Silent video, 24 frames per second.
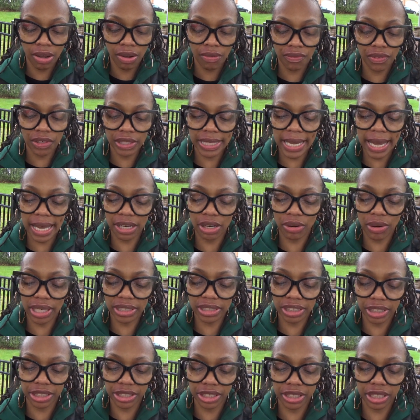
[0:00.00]
For Donald, I
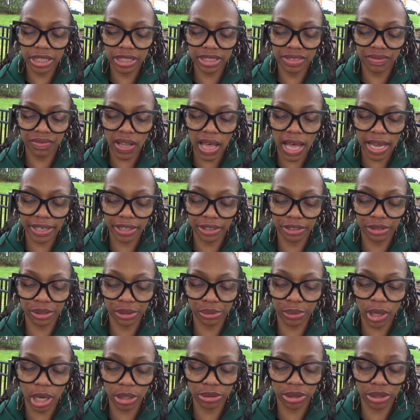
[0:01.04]
shared his flyer
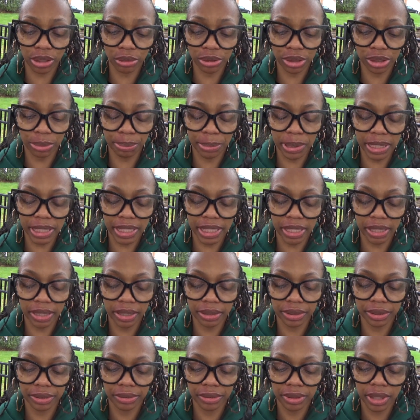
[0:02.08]
throughout social media,
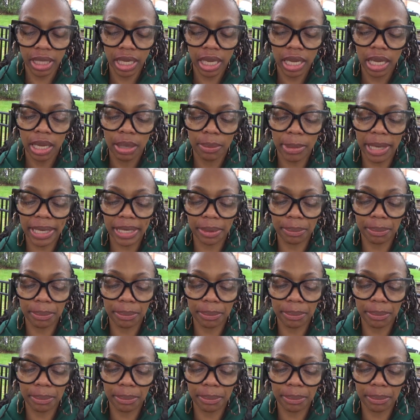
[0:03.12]
made a